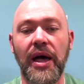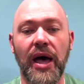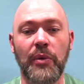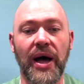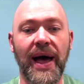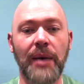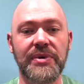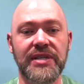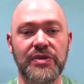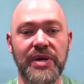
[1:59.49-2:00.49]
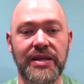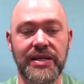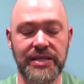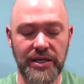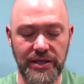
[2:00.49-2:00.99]
And what happens as we get
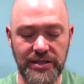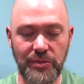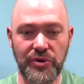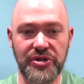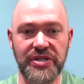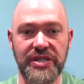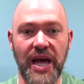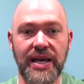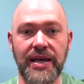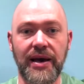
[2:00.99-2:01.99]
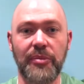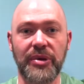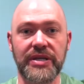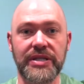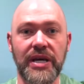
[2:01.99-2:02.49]
these emotions stacking up
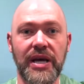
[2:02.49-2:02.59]
is